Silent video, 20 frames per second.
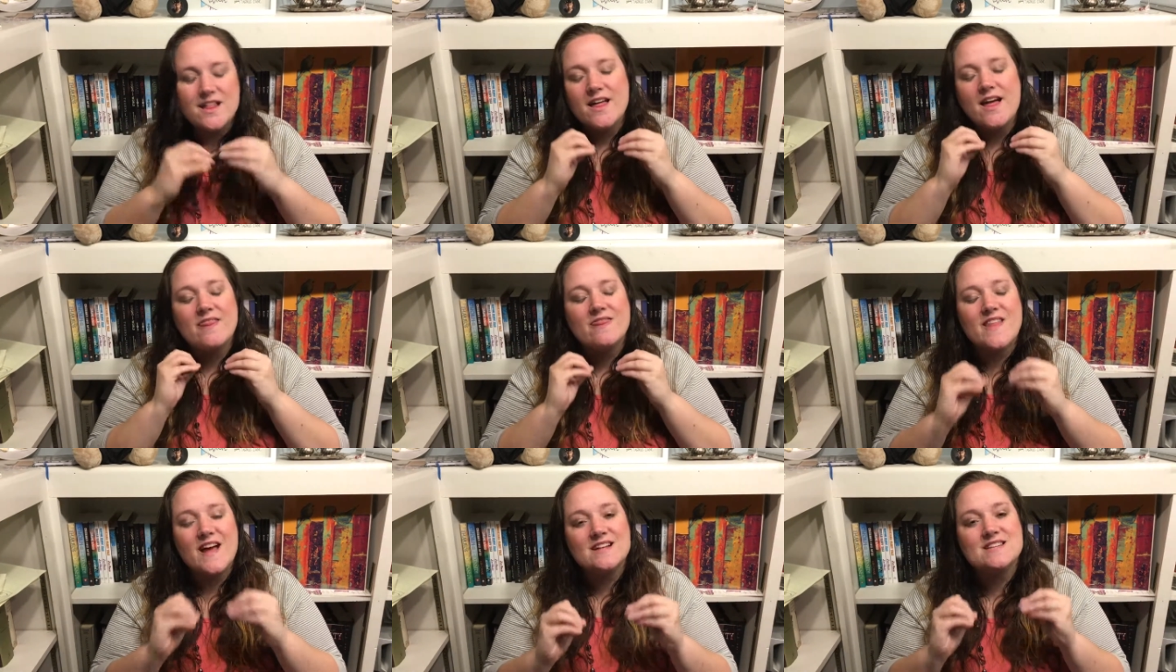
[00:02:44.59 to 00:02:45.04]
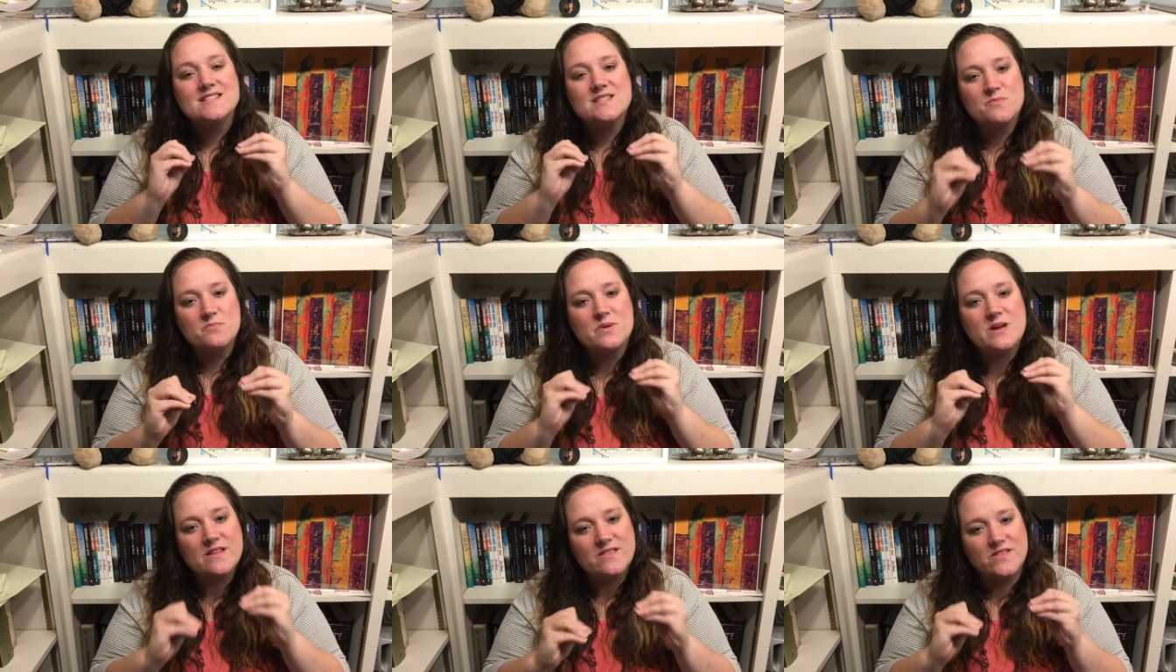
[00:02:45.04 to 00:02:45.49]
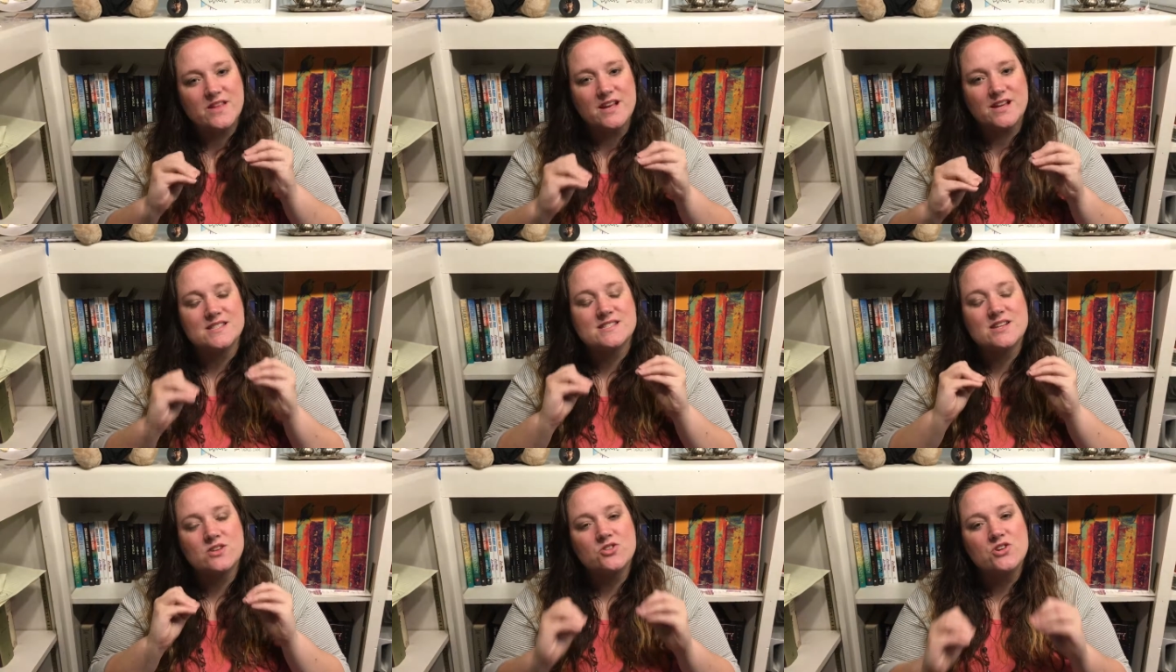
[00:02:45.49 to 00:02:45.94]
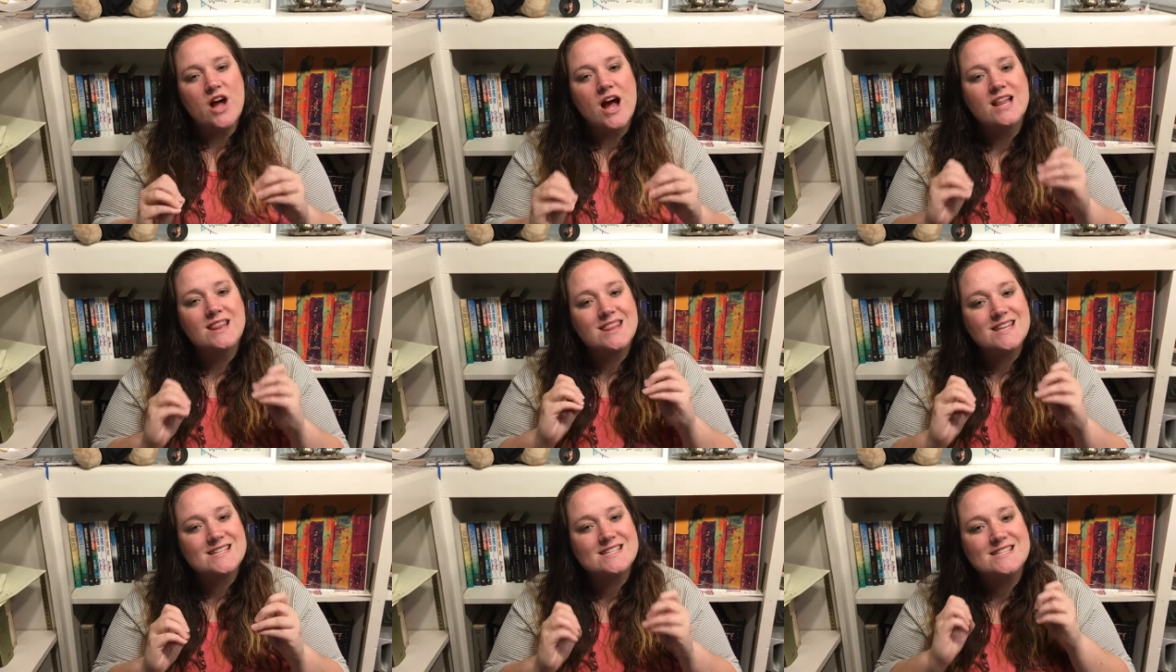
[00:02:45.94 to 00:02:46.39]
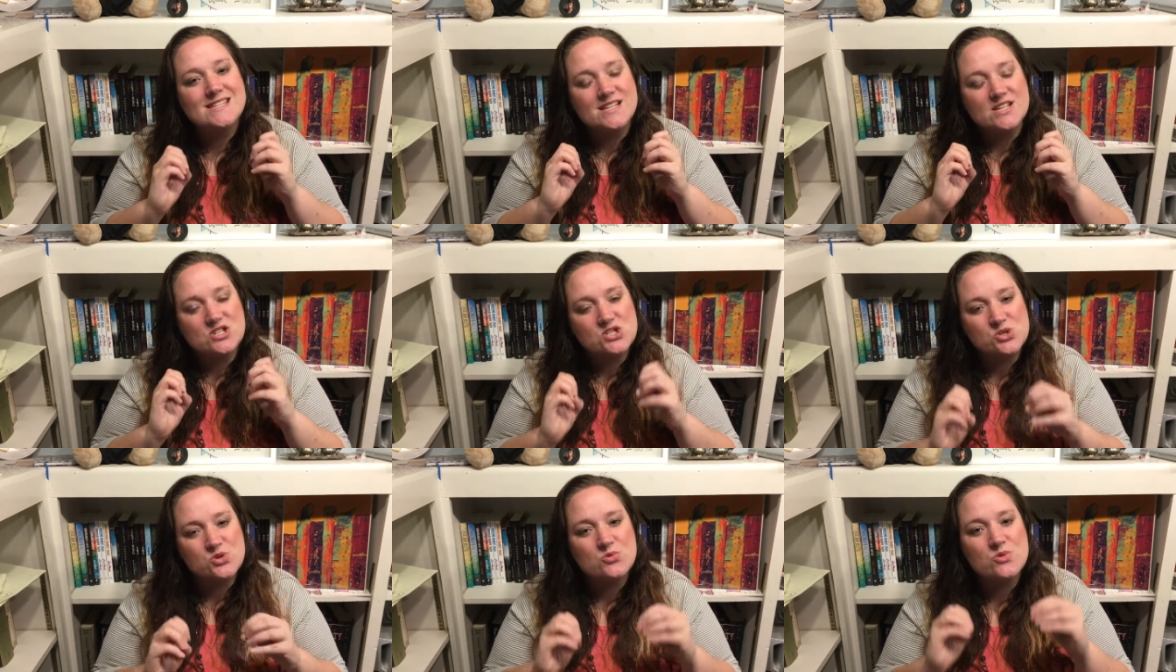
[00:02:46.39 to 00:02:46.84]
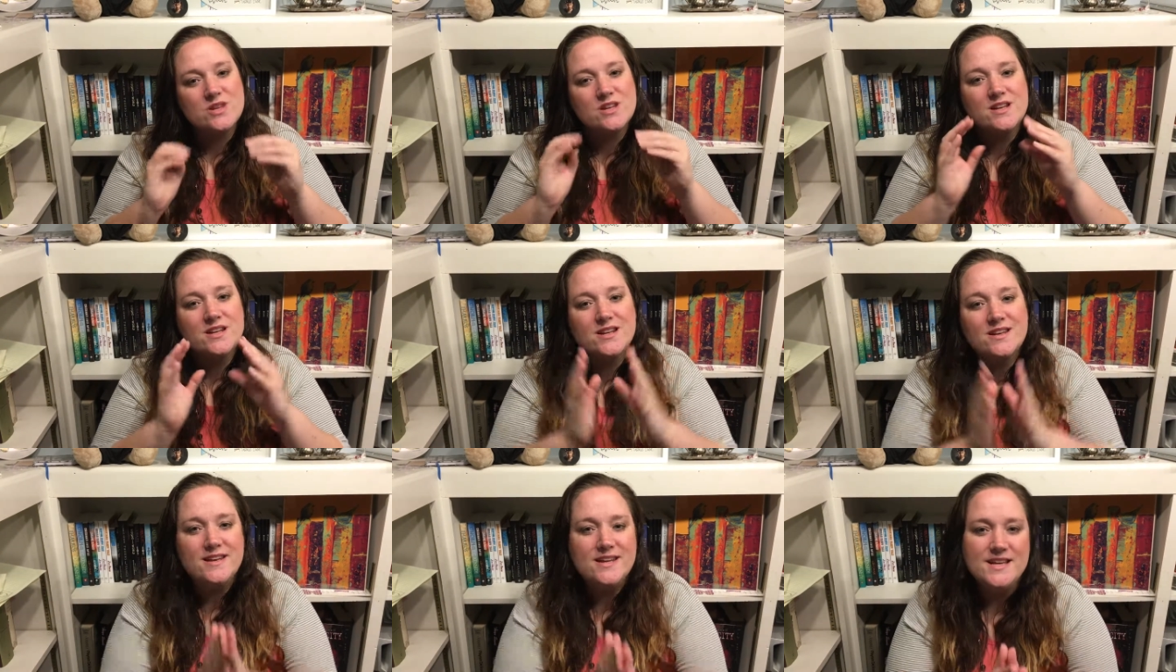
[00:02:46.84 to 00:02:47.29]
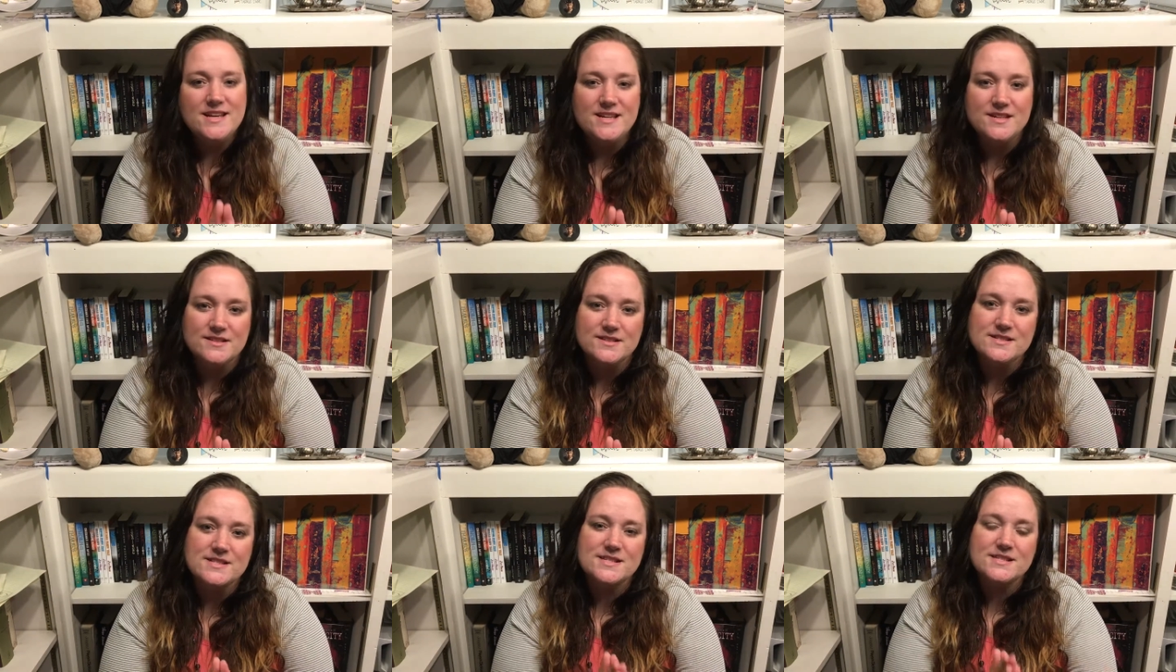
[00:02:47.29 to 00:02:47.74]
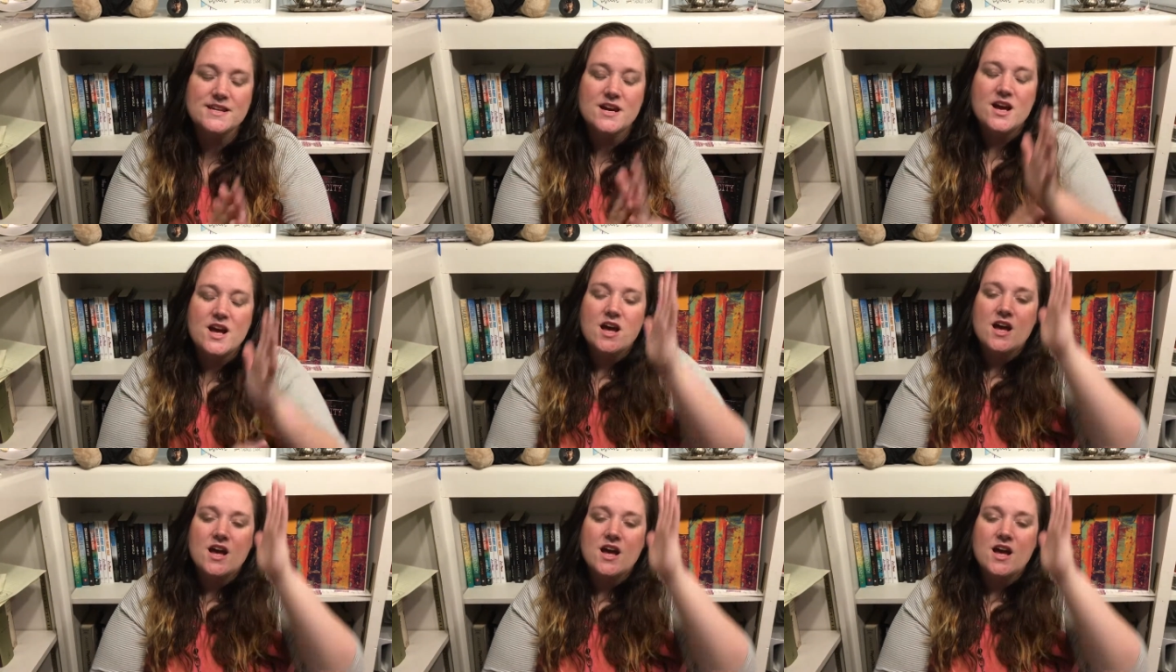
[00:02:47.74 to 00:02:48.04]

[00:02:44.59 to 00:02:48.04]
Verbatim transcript: And that's the big thing is they're not listening to the needs.